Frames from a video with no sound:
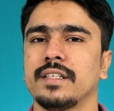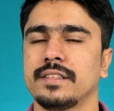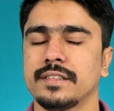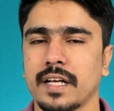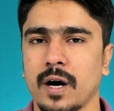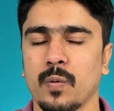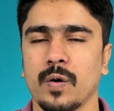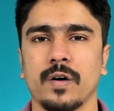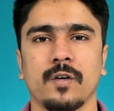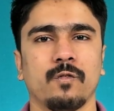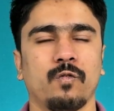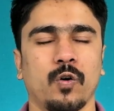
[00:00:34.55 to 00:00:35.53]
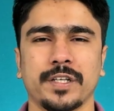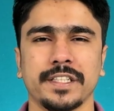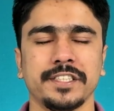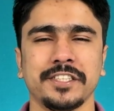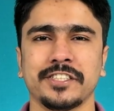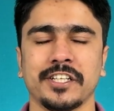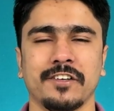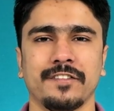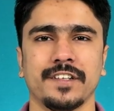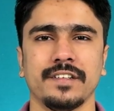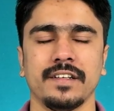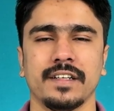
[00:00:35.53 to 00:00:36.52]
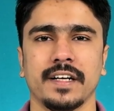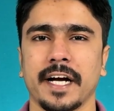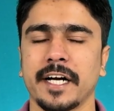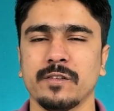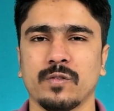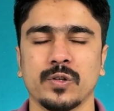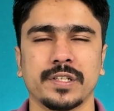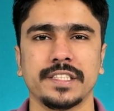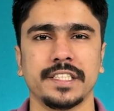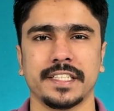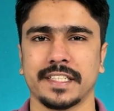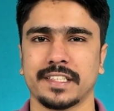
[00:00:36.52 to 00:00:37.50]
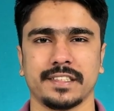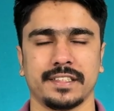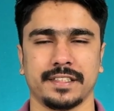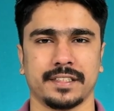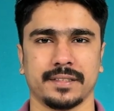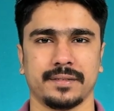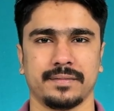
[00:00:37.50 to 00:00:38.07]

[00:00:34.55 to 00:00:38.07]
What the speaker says: Now, what is a server and what is a data center?